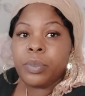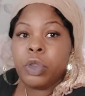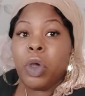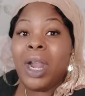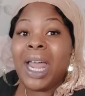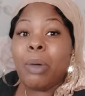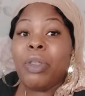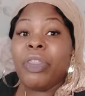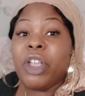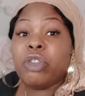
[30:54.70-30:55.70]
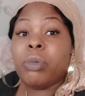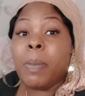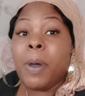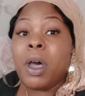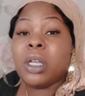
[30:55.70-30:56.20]
not allowing things from
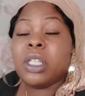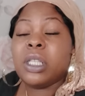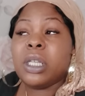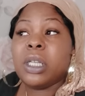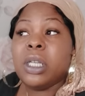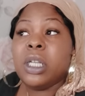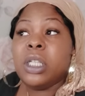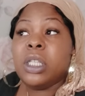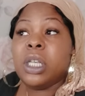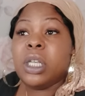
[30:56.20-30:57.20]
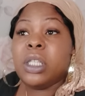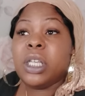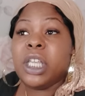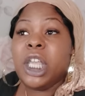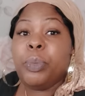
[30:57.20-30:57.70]
the past
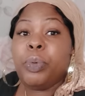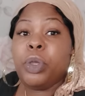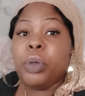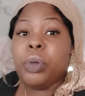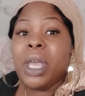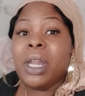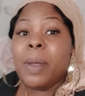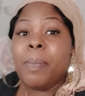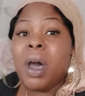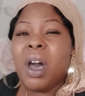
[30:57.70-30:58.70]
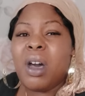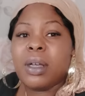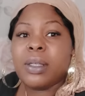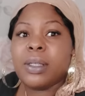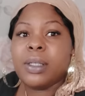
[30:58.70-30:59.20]
to keep you in the
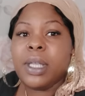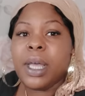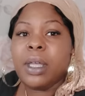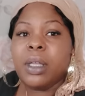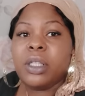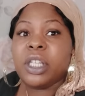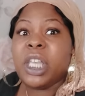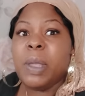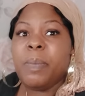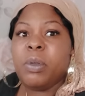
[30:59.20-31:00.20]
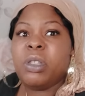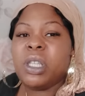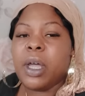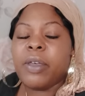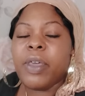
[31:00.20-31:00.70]
past, yeah, to keep you
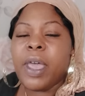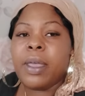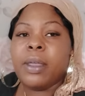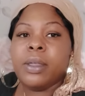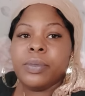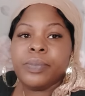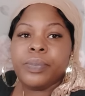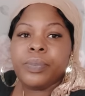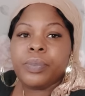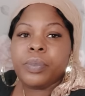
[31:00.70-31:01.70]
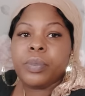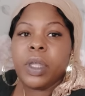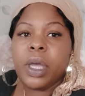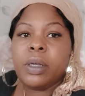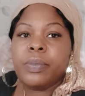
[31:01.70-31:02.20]
stuck there,
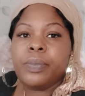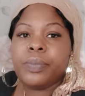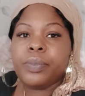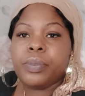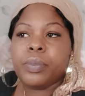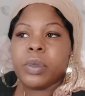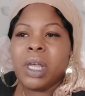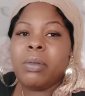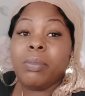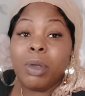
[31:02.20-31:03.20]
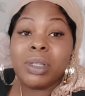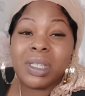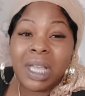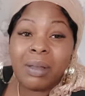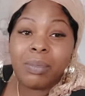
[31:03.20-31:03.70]
yeah. And most of
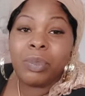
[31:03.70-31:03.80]
the time,